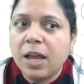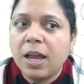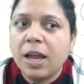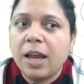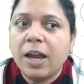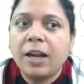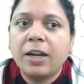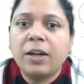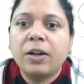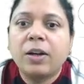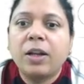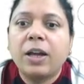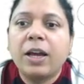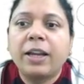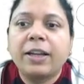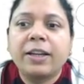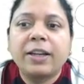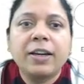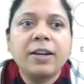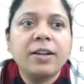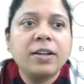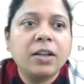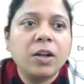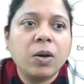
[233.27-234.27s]
and I
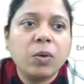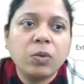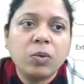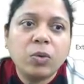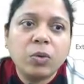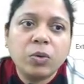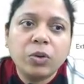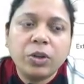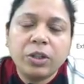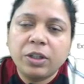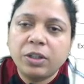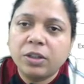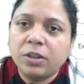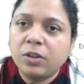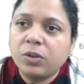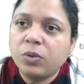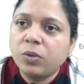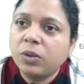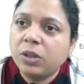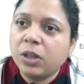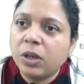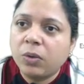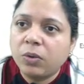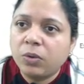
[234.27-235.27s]
can download here
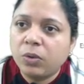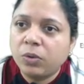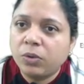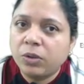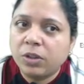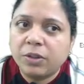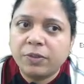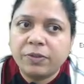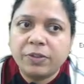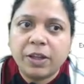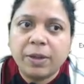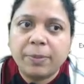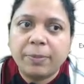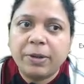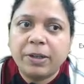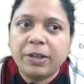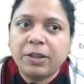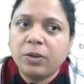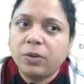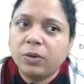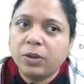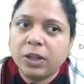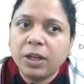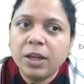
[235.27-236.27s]
to download the family.
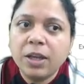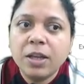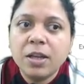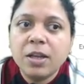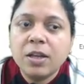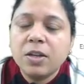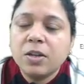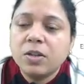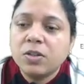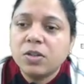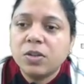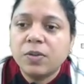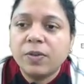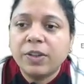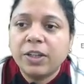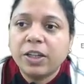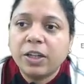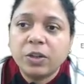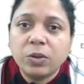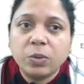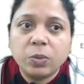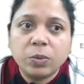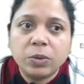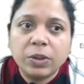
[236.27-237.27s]
Okay. So when
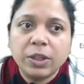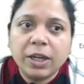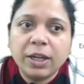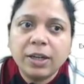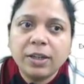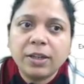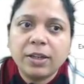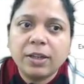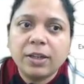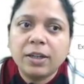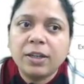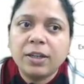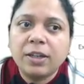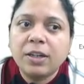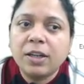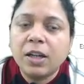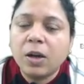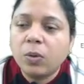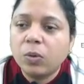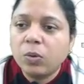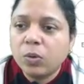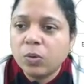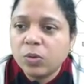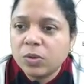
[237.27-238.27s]
I do that, it
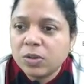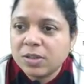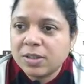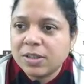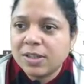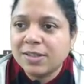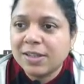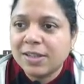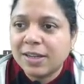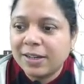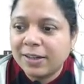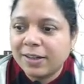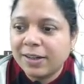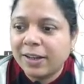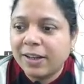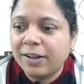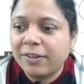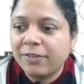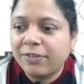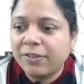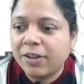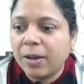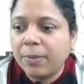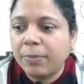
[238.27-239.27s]
downloads this
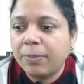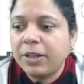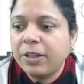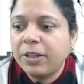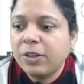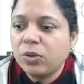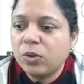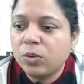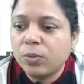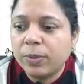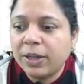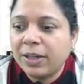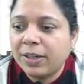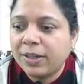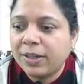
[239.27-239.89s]
entire family to my